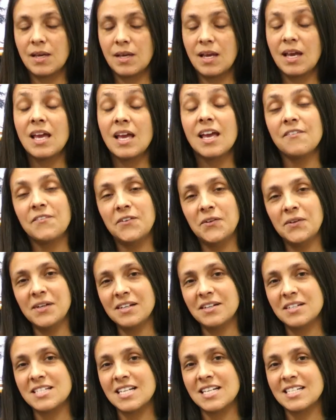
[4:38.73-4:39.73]
If you need
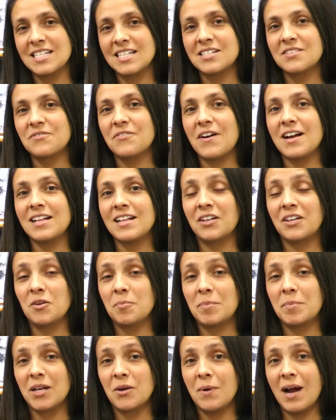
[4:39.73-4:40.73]
assistance filing your
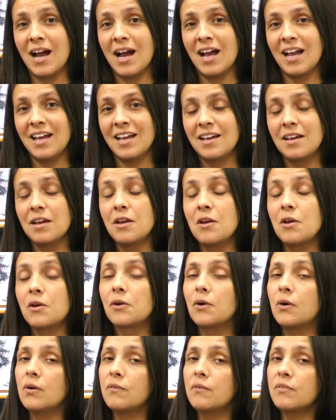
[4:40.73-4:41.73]
BOI,
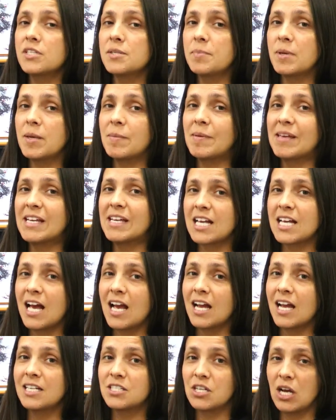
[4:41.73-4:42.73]
go over to
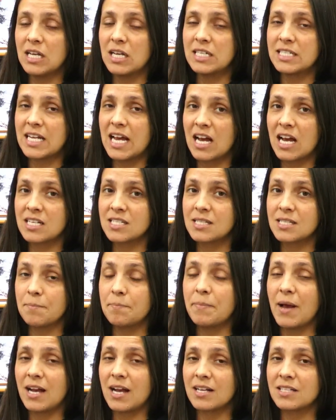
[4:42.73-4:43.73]

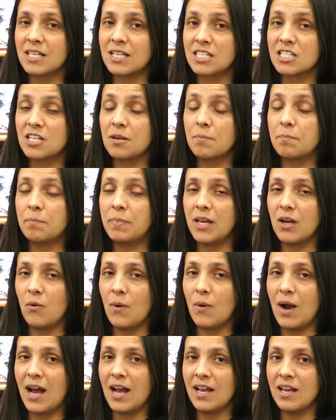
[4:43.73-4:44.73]

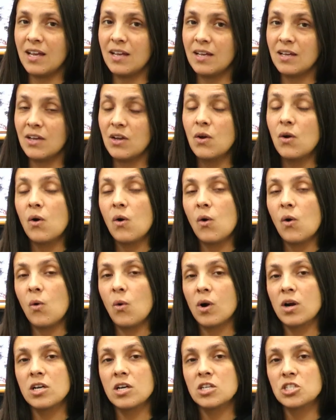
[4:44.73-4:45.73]
bbsi.tax/BOI
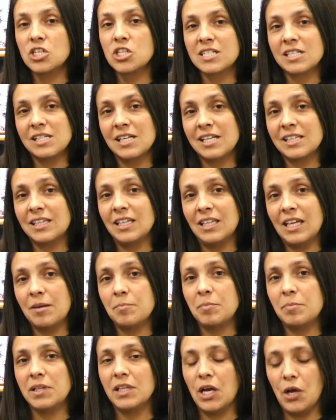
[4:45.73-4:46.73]
or just click the link
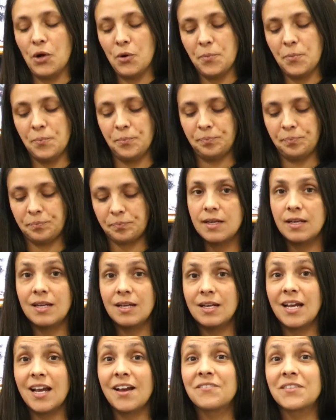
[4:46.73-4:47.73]
below.
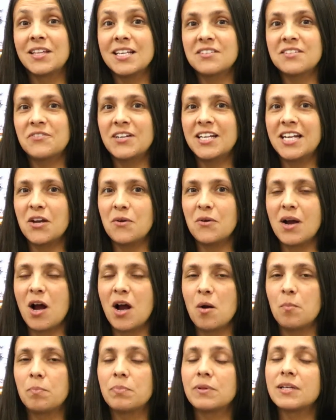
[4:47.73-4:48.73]
If this video
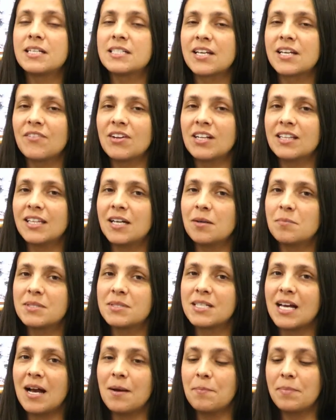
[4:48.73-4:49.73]
helped, please give it a thumbs
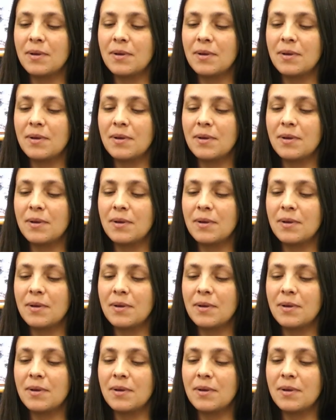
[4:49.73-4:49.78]
up.